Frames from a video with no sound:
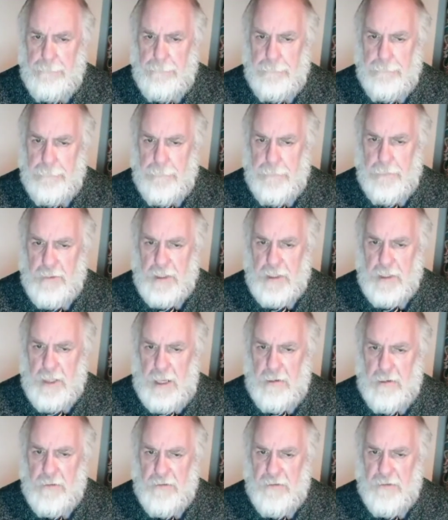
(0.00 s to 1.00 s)

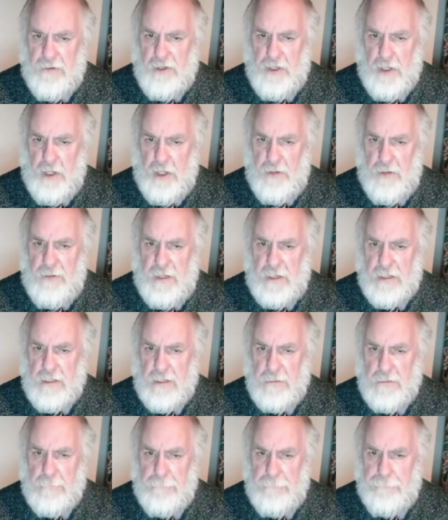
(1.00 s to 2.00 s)
themselves for service,
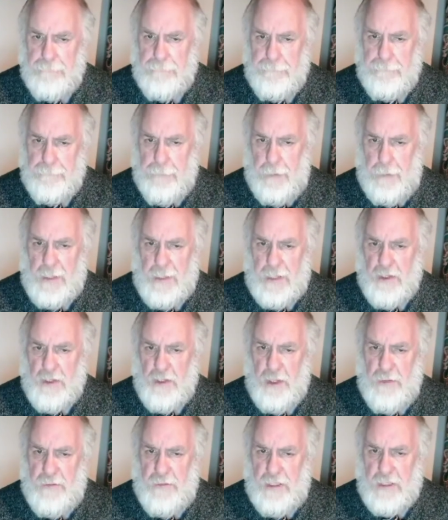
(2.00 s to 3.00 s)
public
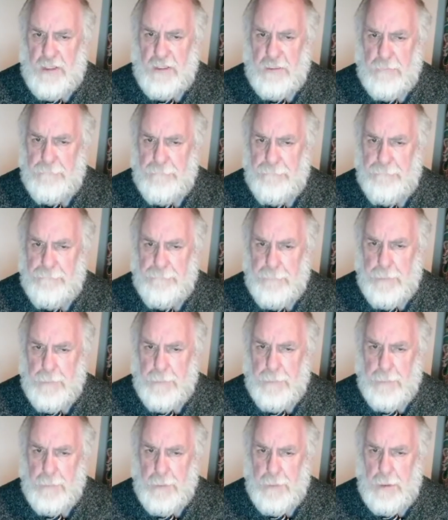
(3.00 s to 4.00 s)
service,
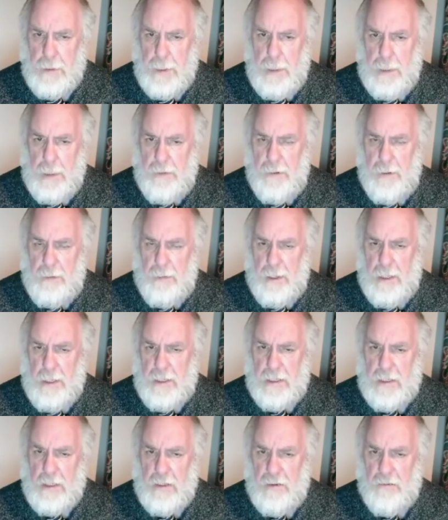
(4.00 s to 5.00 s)
in the
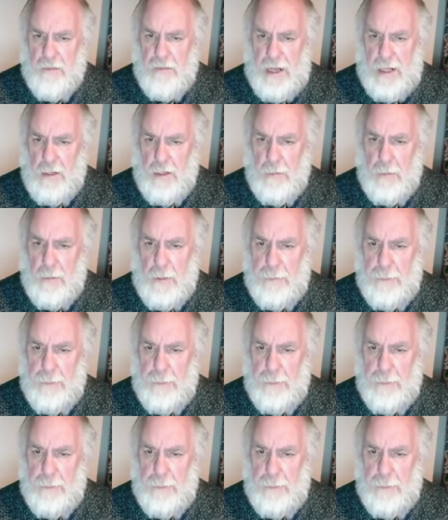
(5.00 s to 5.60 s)
political realm.